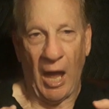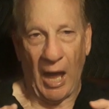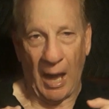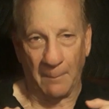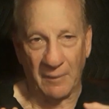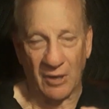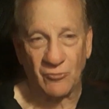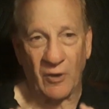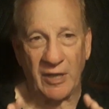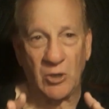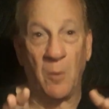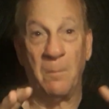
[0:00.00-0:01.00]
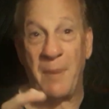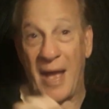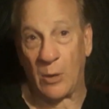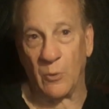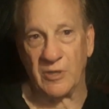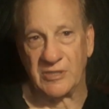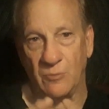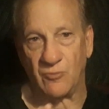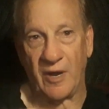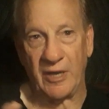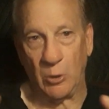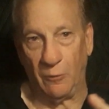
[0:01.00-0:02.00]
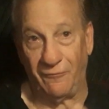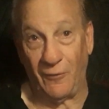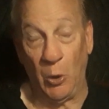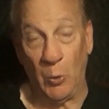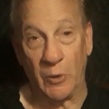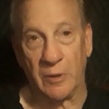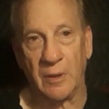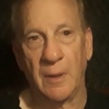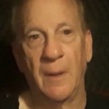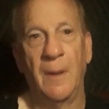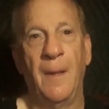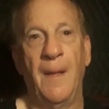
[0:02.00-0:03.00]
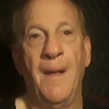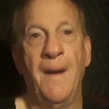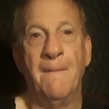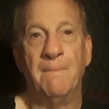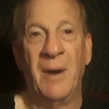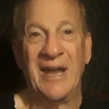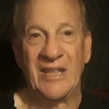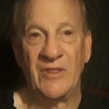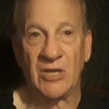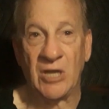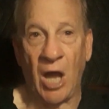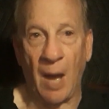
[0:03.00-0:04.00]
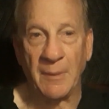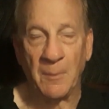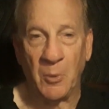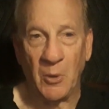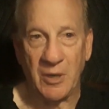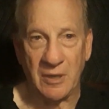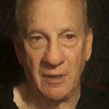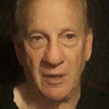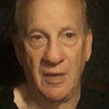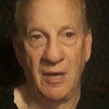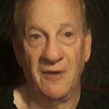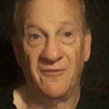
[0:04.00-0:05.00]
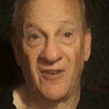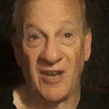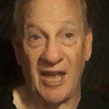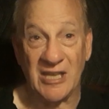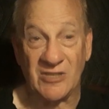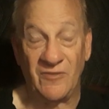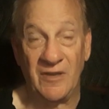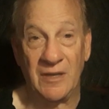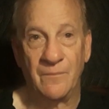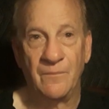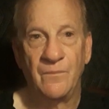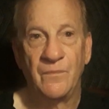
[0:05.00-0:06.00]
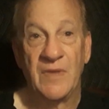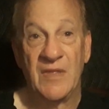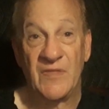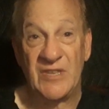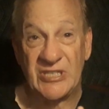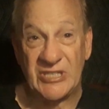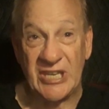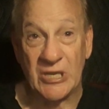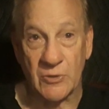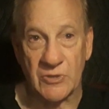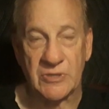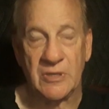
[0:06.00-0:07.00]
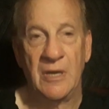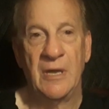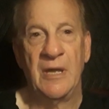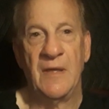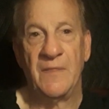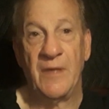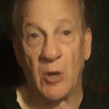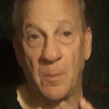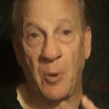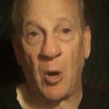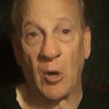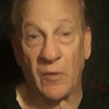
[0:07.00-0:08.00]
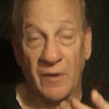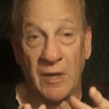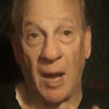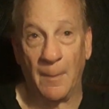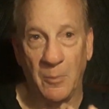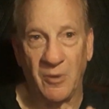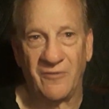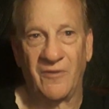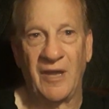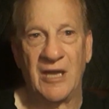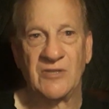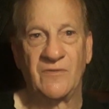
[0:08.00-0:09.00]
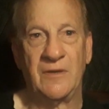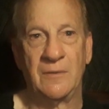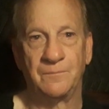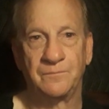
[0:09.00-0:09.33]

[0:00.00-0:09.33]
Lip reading: I'm not trying to go backwards. I'm trying to go forward. But in the common point philosophy, the seekers that are part of the common point philosophy